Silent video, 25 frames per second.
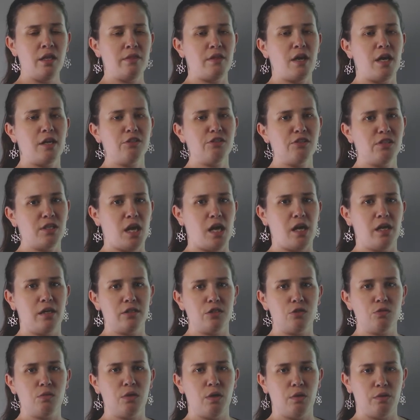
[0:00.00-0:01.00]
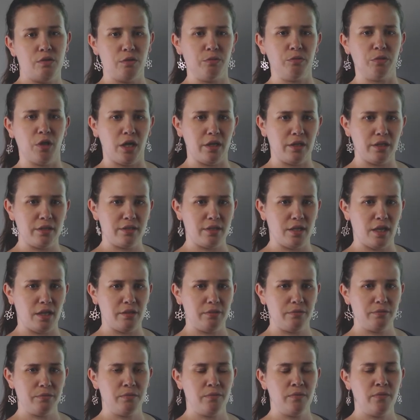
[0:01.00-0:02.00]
the hydrogen ions would go on the product side.